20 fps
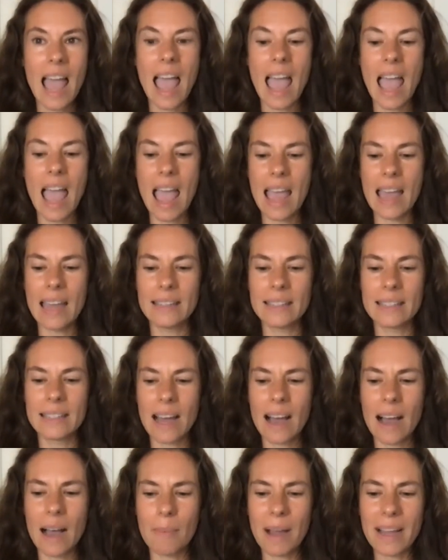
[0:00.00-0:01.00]
And
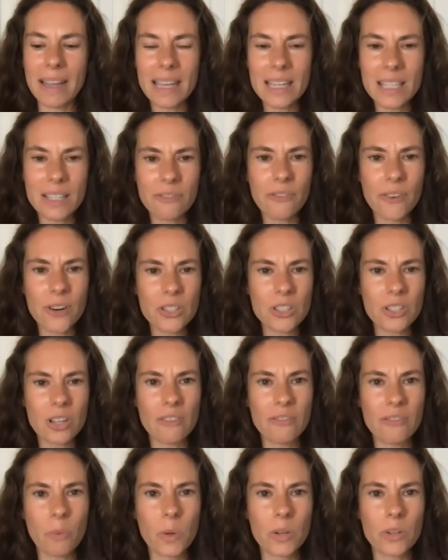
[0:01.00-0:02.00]
I guess first
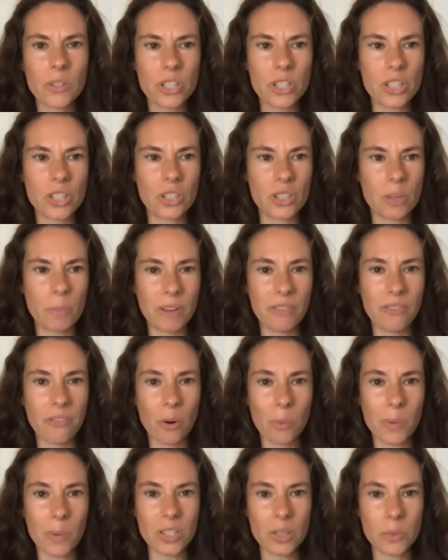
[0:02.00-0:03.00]
off, we'll just,
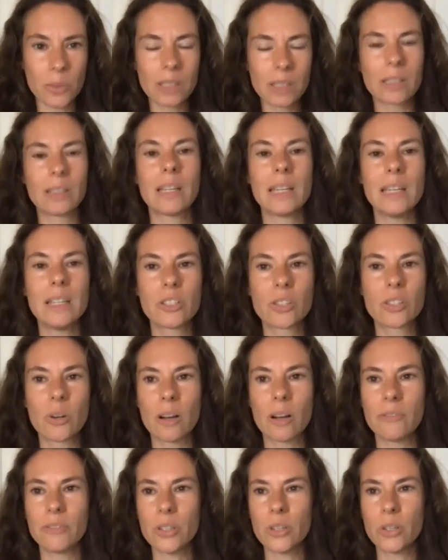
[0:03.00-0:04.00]
before we do a little intro
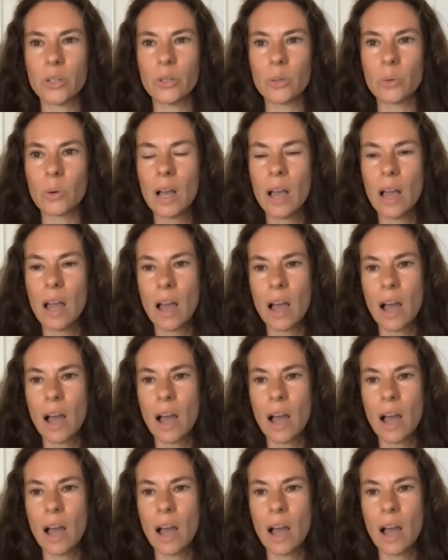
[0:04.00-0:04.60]
of you,